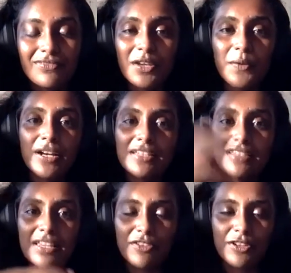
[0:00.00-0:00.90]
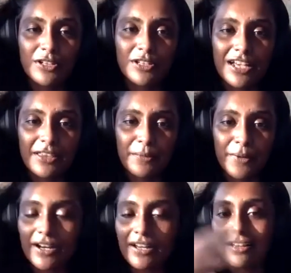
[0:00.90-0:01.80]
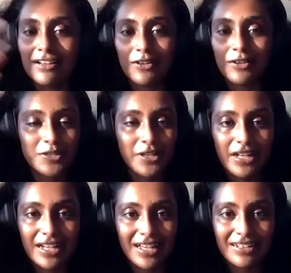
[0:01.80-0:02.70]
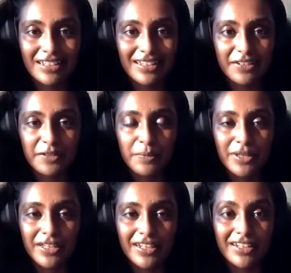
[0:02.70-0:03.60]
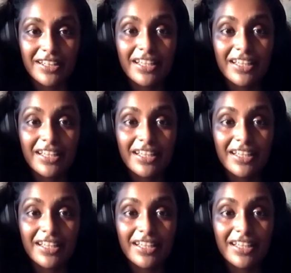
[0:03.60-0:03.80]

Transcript: Whereas if you go to South America or Trinidad in the Caribbean,